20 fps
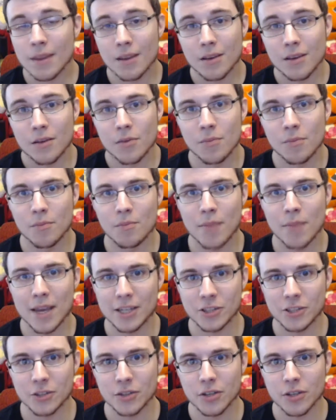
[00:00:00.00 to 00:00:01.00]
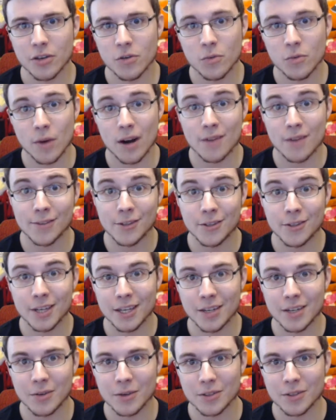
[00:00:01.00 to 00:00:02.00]
Make sure though, wherever you get
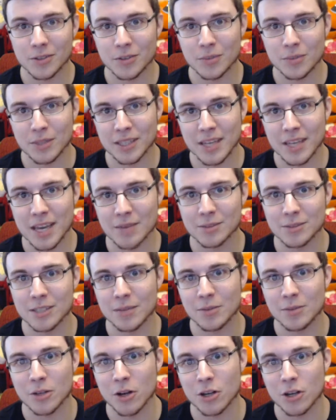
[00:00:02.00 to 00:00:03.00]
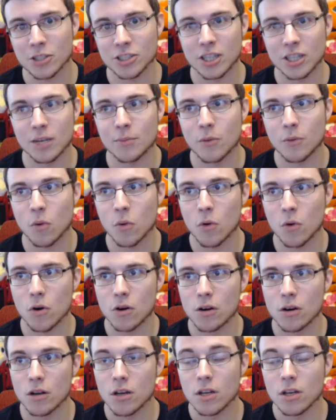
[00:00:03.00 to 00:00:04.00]
it, whether it be the GameStop, the card shop,
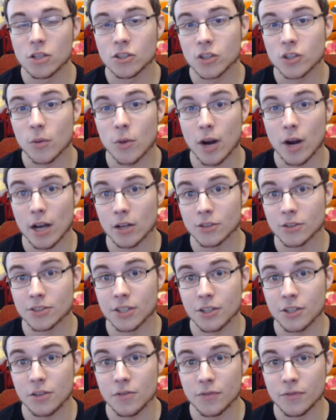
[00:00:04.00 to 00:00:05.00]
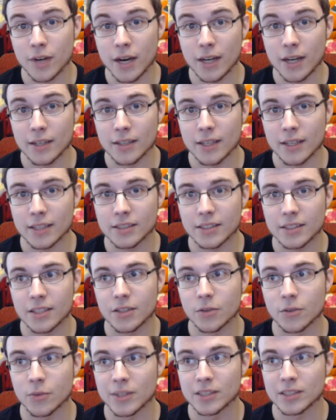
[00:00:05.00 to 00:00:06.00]
or somewhere else that you find that's
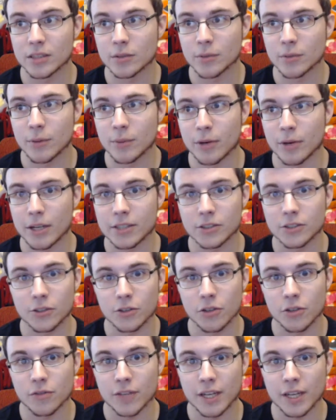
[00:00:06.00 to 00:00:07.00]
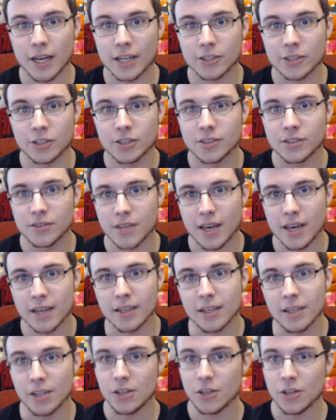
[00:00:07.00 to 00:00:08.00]
either reasonably priced or you have connections, that
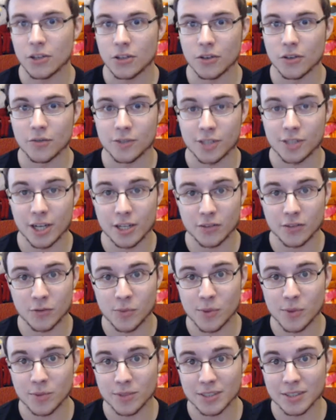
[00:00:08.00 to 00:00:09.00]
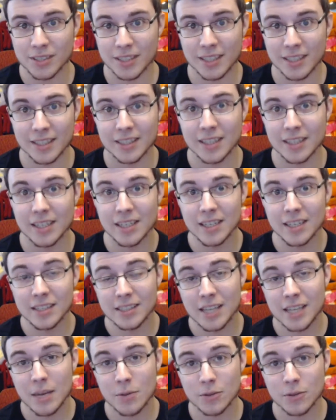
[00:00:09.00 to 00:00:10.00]
you have chairs for people to sit in,
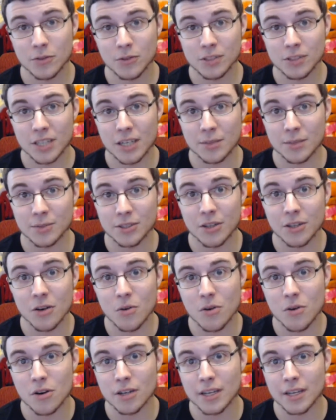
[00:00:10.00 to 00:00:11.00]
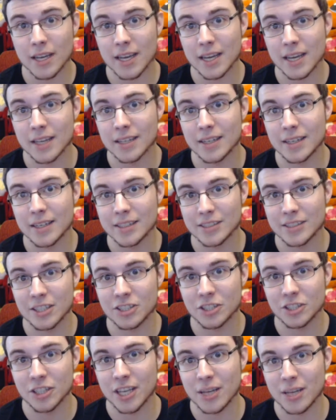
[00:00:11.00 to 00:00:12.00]
tables for setups to go on, and
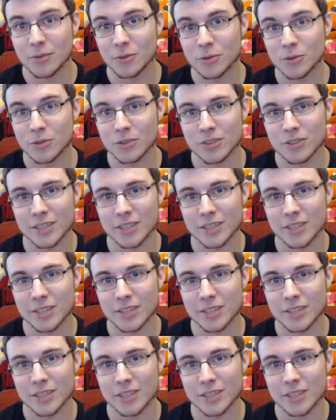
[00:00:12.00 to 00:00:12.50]
extension cables